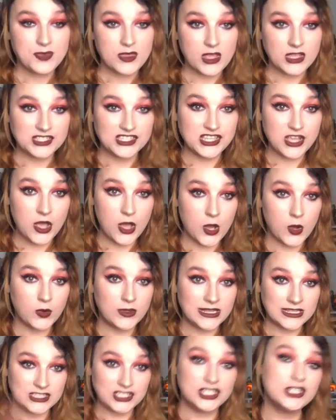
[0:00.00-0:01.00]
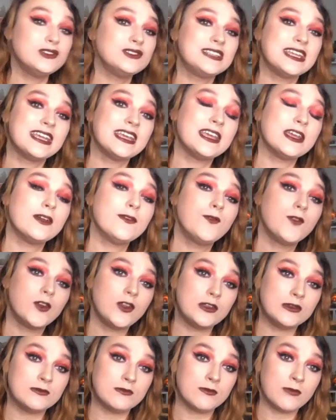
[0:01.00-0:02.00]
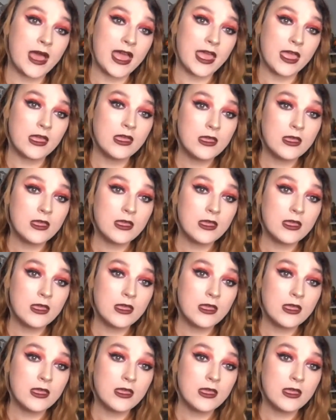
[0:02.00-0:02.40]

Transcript: So that's Tuesday here for new, my